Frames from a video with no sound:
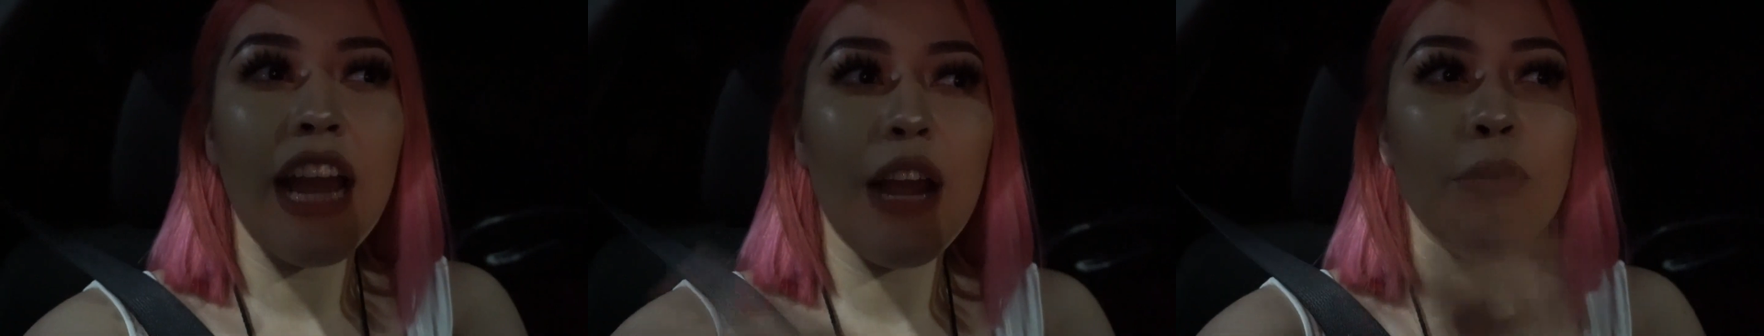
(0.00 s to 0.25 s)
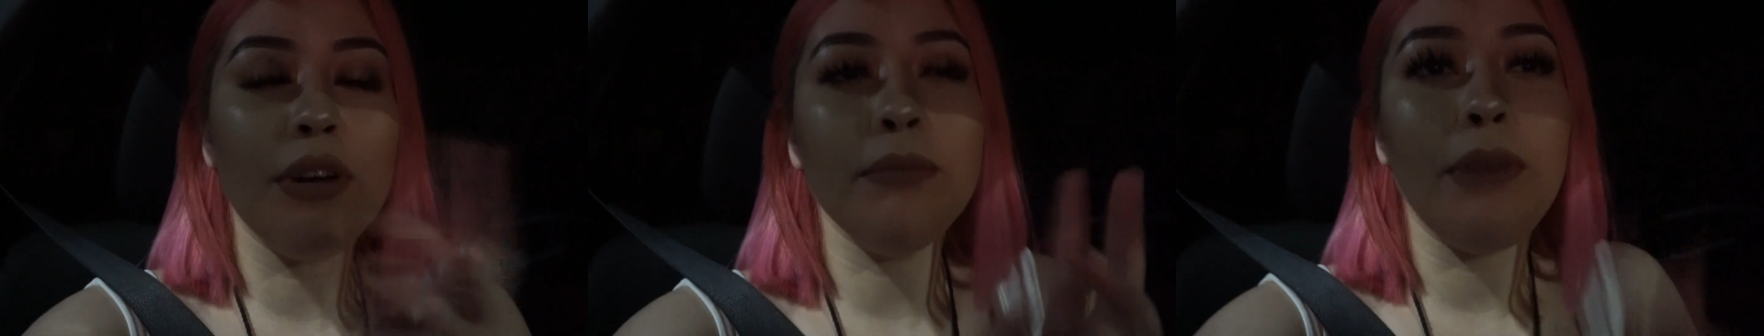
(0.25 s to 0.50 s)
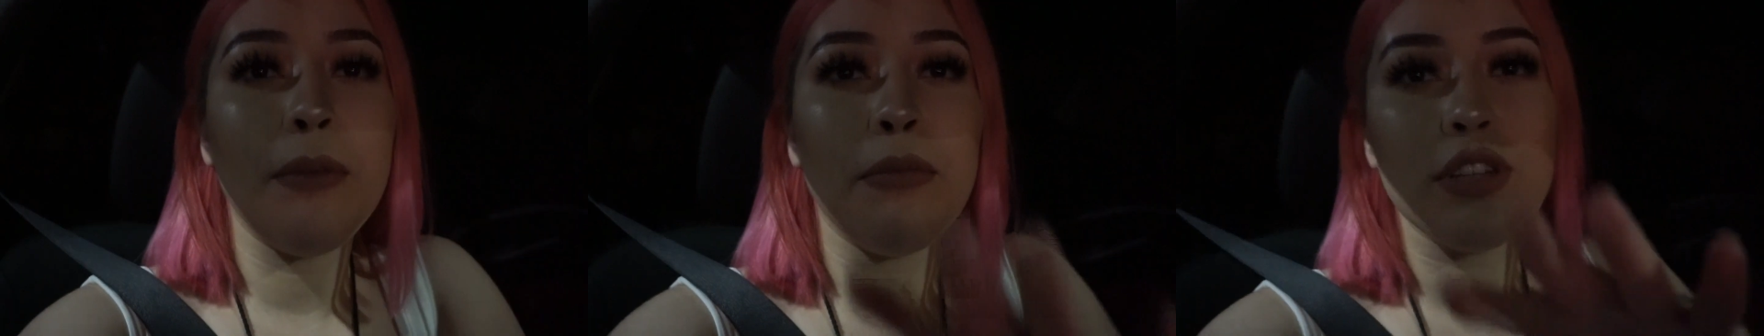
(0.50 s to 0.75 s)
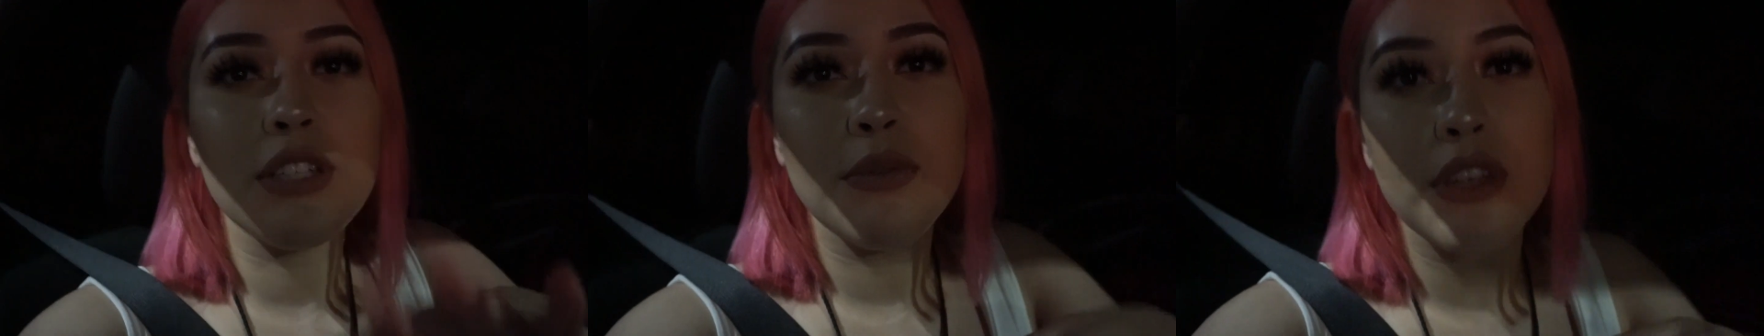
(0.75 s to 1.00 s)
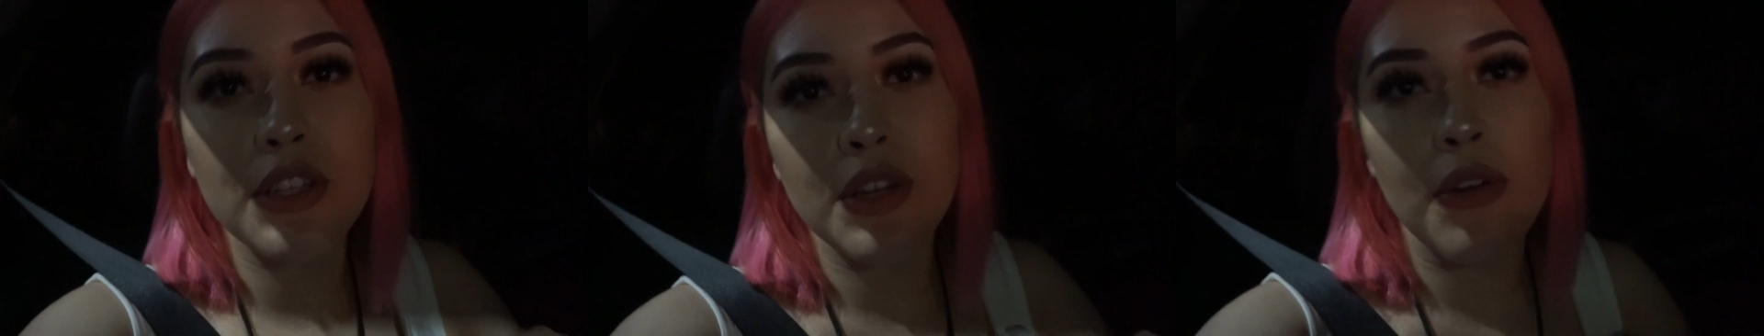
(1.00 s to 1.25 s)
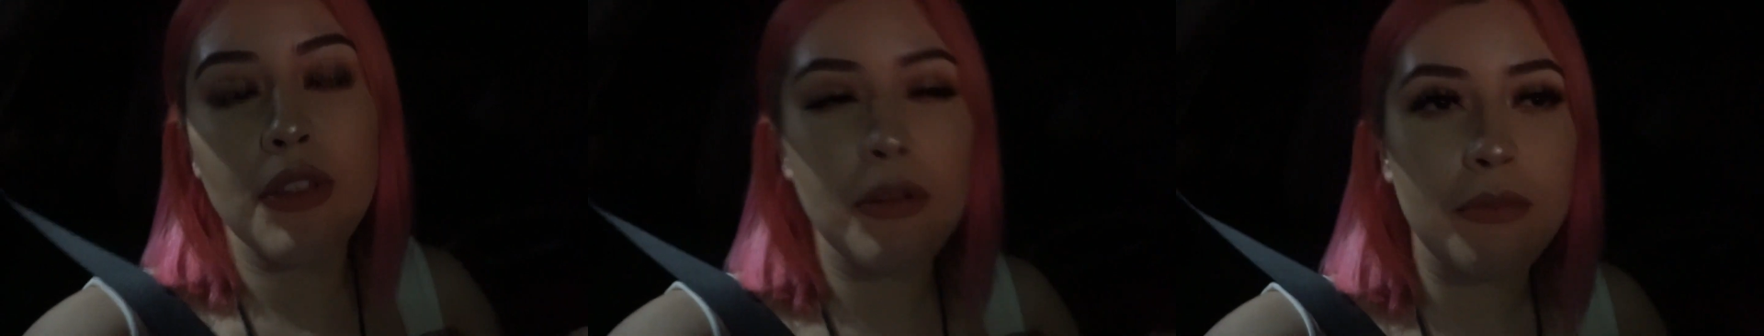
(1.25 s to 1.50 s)
I mostly wanna
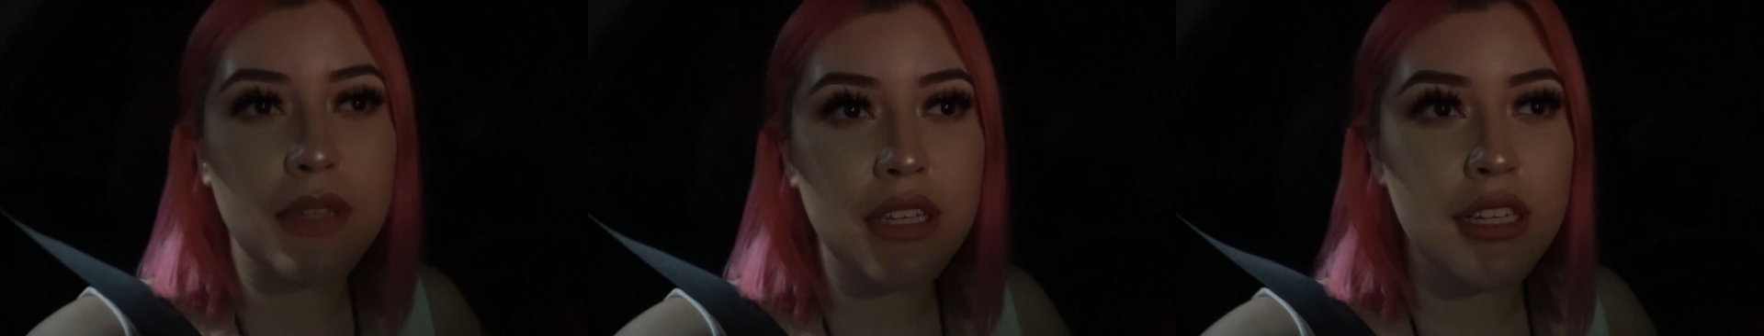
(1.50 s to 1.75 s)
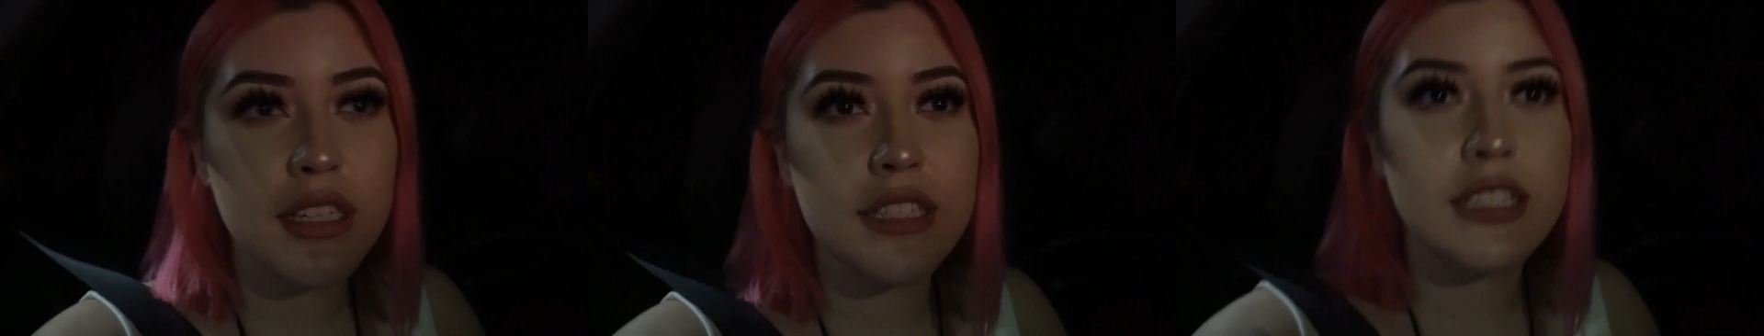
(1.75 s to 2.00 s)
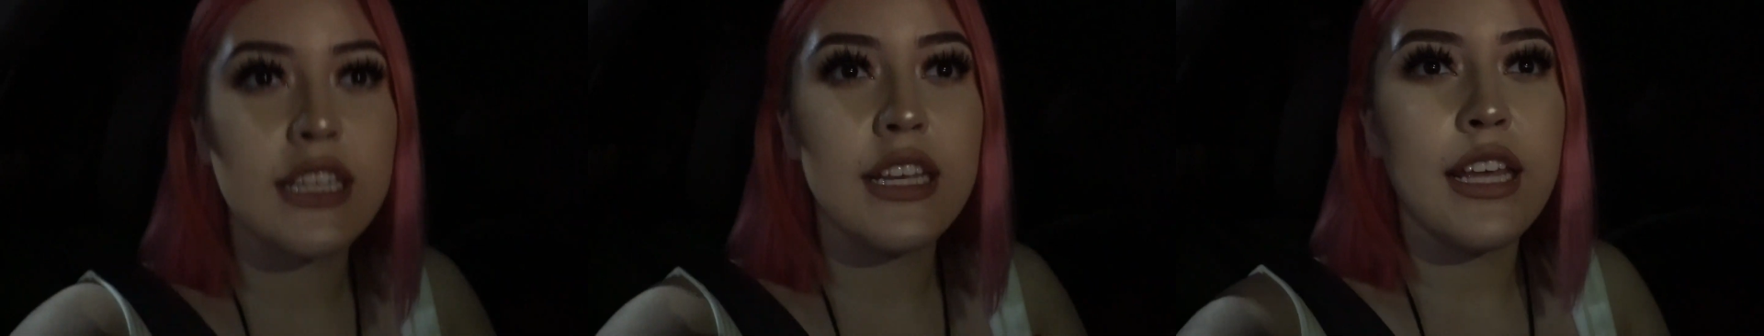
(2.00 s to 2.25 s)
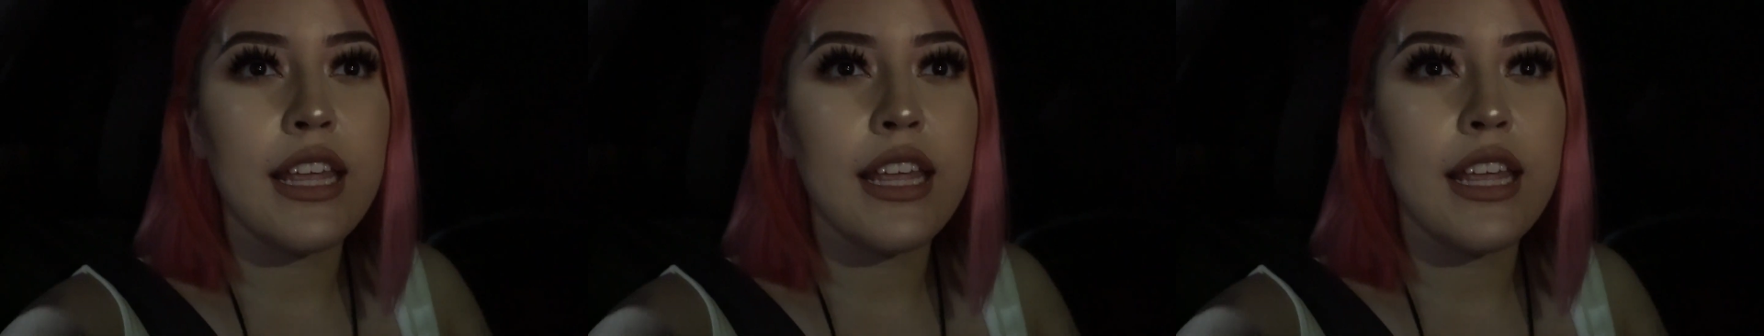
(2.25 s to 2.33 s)
go there because